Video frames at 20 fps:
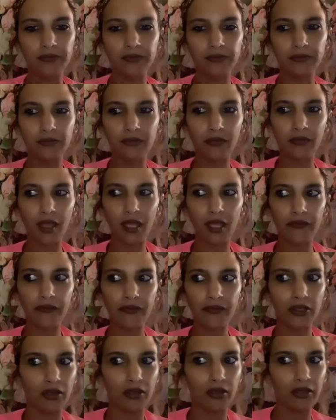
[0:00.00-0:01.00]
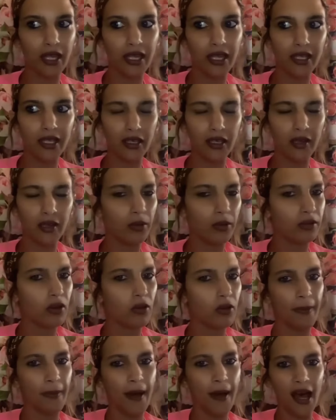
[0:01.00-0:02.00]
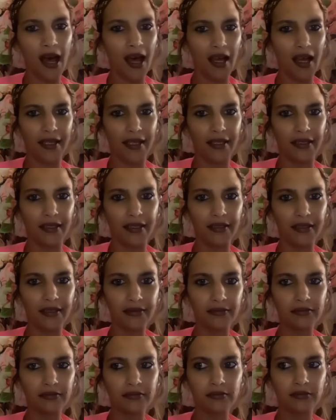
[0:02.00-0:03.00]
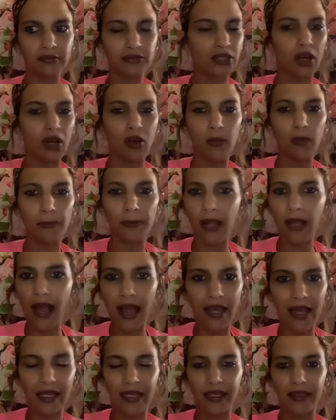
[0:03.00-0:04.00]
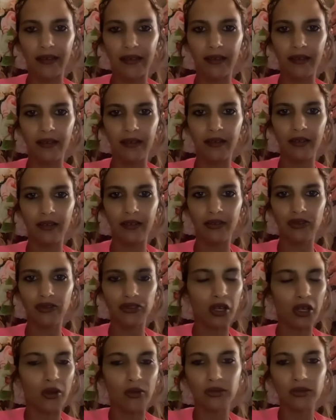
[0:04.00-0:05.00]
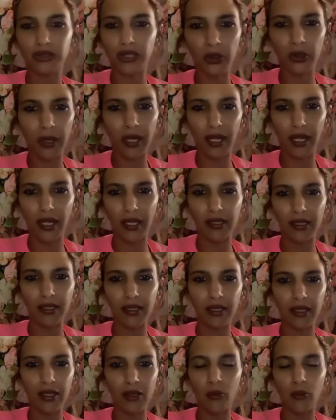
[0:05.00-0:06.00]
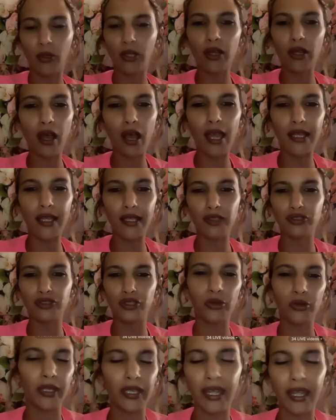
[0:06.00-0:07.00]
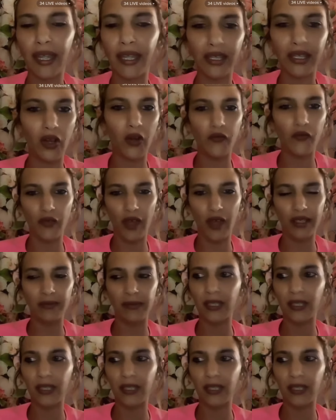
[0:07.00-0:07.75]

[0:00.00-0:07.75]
If you don't like her, well, don't buy. Don't play. Don't do it. We're not doing a GoFundMe. We're